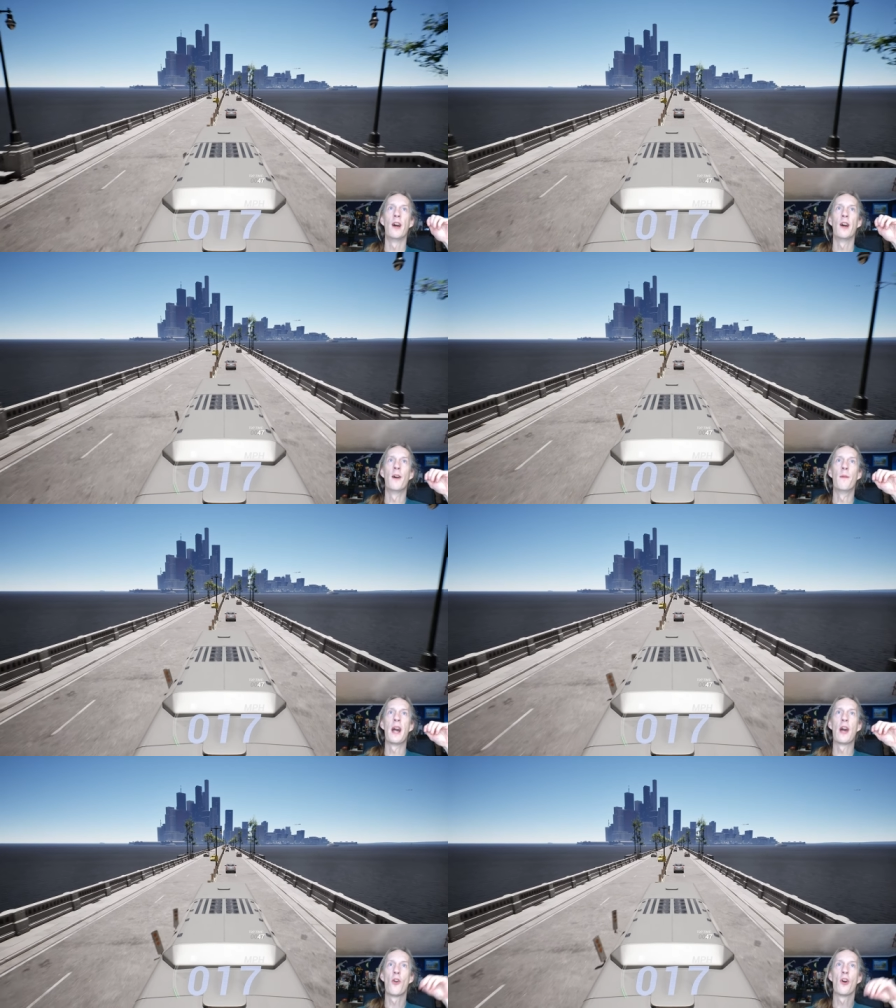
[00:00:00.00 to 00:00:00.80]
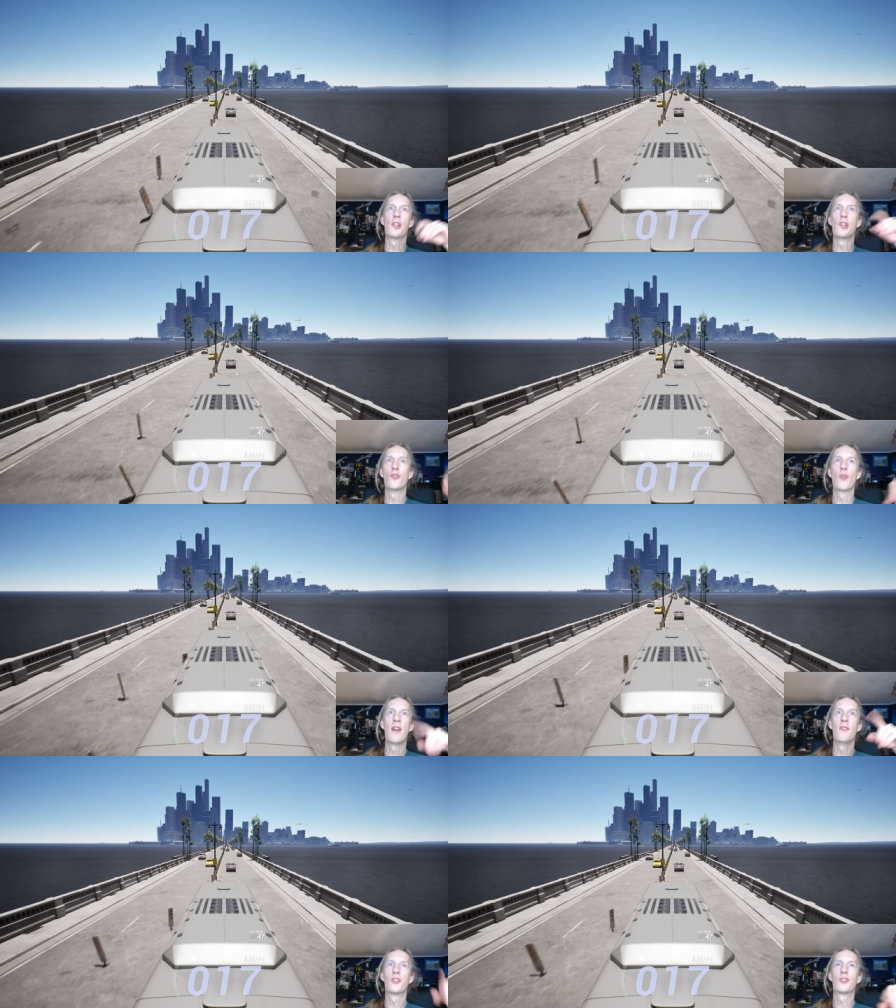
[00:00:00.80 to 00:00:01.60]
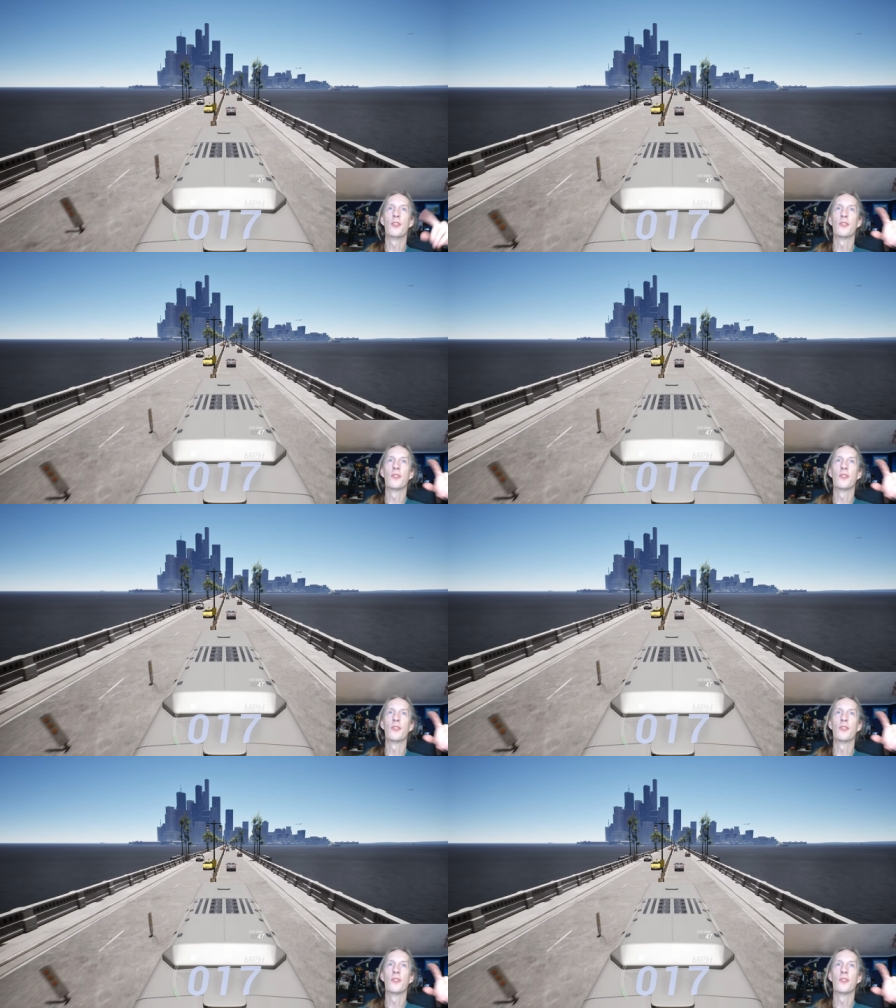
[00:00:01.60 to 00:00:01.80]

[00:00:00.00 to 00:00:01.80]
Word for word: um, how long you can drive at certain